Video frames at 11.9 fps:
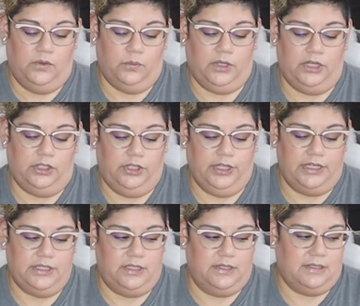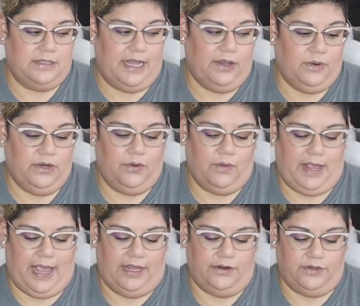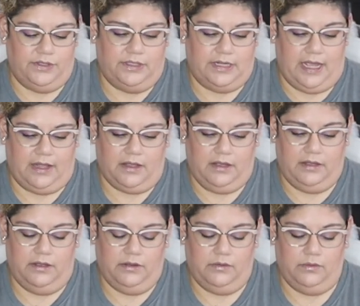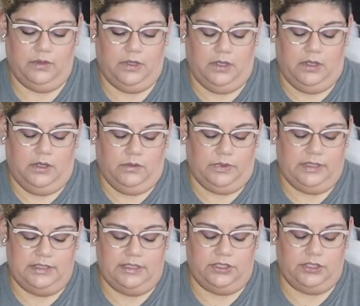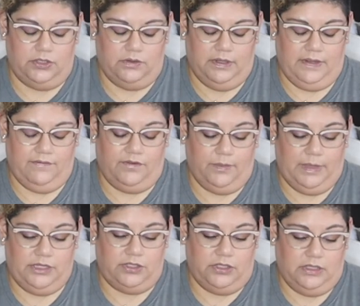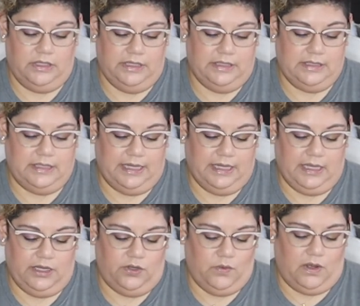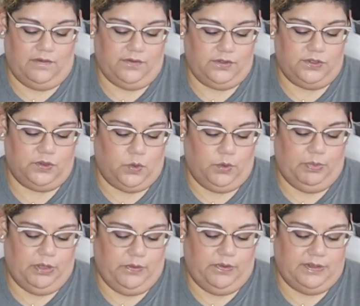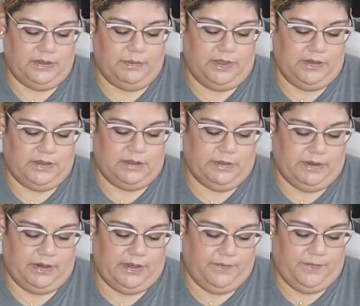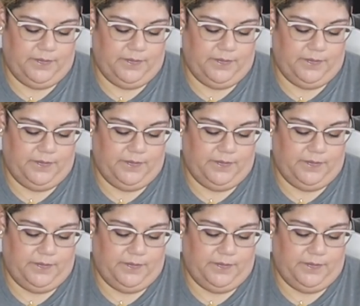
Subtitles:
We're going to look into the Sacred Creators deck. What additional information and insight can you offer Scorpio this month, Spirit?